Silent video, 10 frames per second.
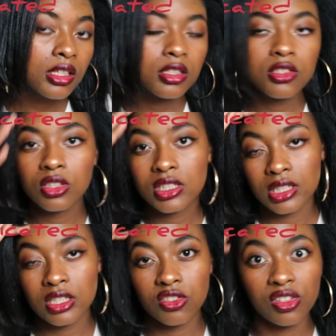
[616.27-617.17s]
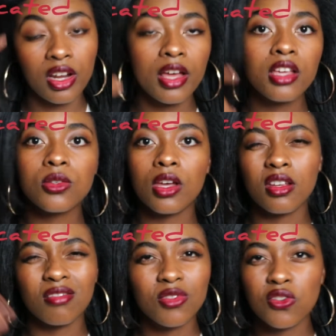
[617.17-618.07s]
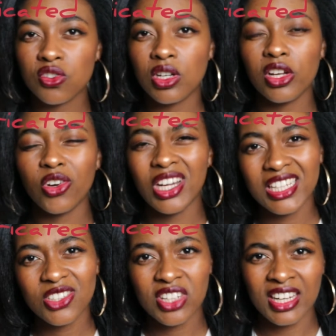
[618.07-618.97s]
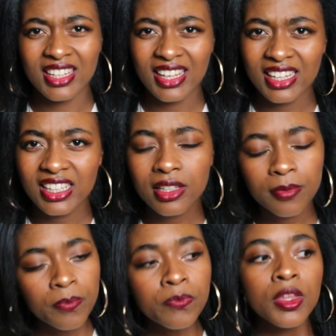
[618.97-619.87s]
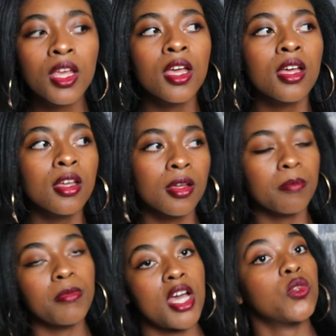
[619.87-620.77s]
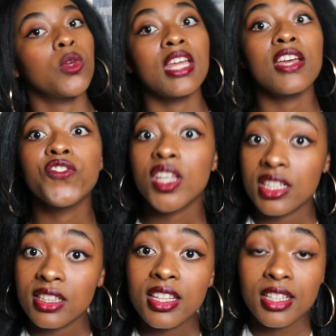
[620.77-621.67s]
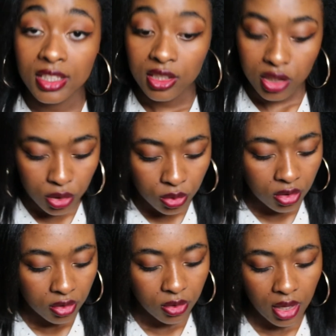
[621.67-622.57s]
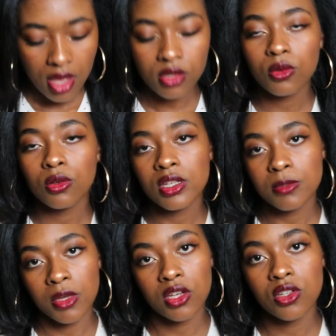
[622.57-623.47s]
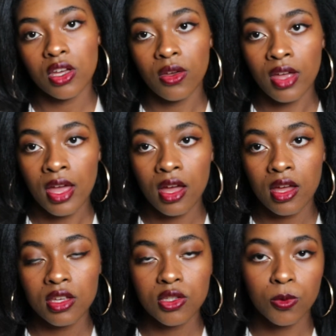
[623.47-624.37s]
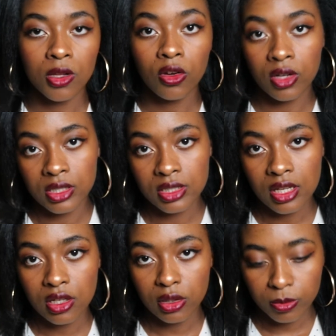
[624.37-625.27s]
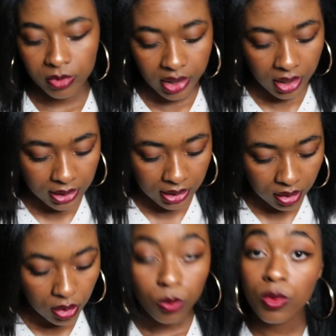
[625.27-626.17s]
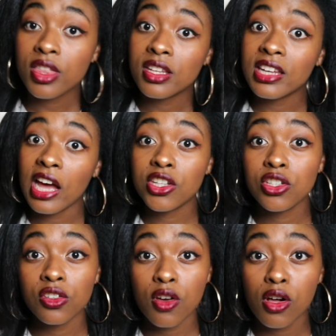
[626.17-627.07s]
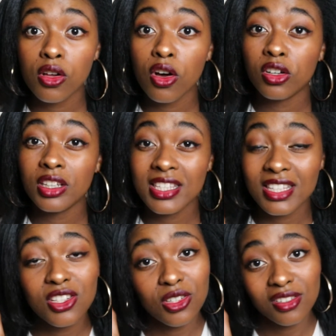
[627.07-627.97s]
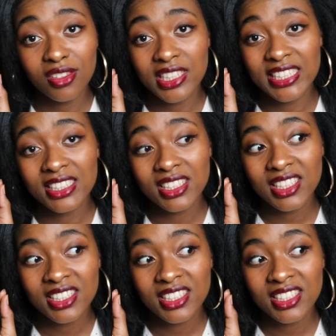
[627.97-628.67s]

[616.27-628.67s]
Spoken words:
It's not yet dry, so I don't really oil it on a daily, but when I feel the need to. So yeah, so always make sure your hair is well oiled and lubricated with natural essential oils.